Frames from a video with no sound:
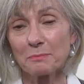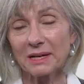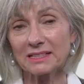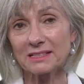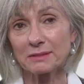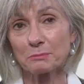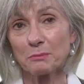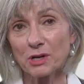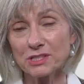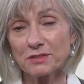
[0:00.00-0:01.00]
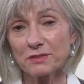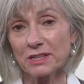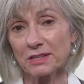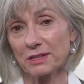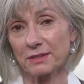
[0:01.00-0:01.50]
But most of
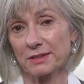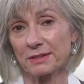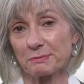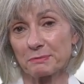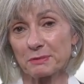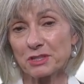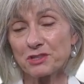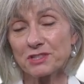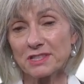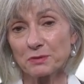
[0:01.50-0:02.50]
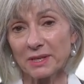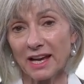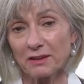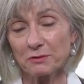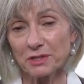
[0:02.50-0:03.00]
the issues that we
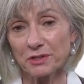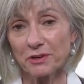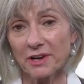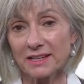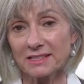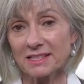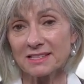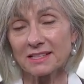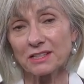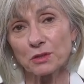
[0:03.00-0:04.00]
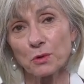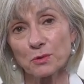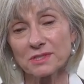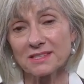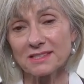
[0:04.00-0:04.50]
have with urate is that it
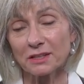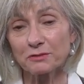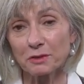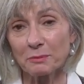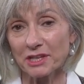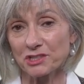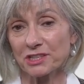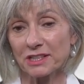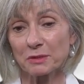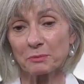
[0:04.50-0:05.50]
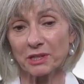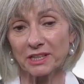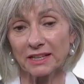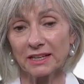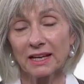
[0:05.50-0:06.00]
causes inflammation in the
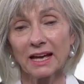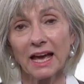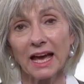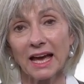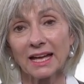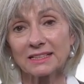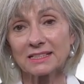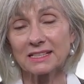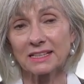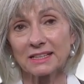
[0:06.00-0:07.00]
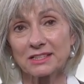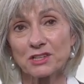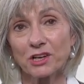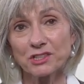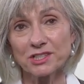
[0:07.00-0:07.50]
body. And it's
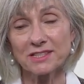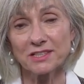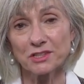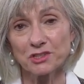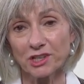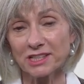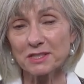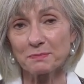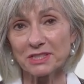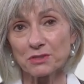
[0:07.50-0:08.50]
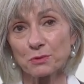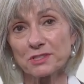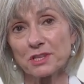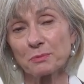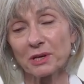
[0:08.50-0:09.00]
not just in the joints, but
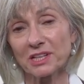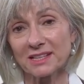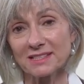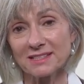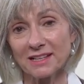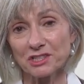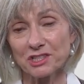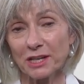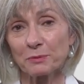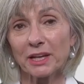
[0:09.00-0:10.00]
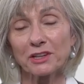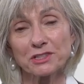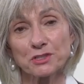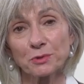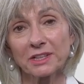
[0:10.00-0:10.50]
also the body as such. And we're going
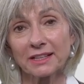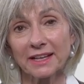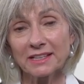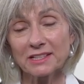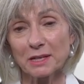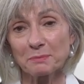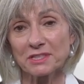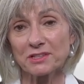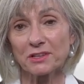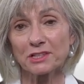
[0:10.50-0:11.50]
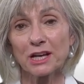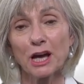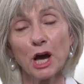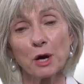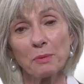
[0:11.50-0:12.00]
to talk in a later episode
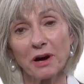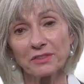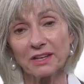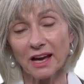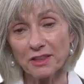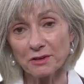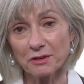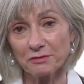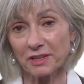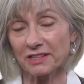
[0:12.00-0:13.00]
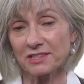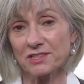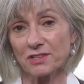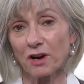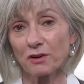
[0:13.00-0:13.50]
about the other
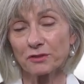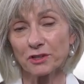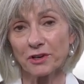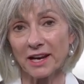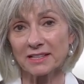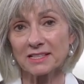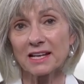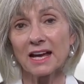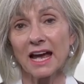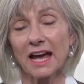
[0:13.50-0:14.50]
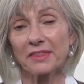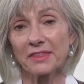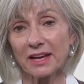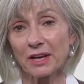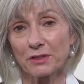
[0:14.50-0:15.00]
effects of urate, and
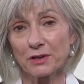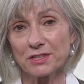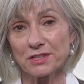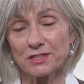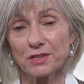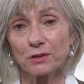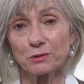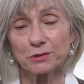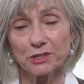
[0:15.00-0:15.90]
those are the so-called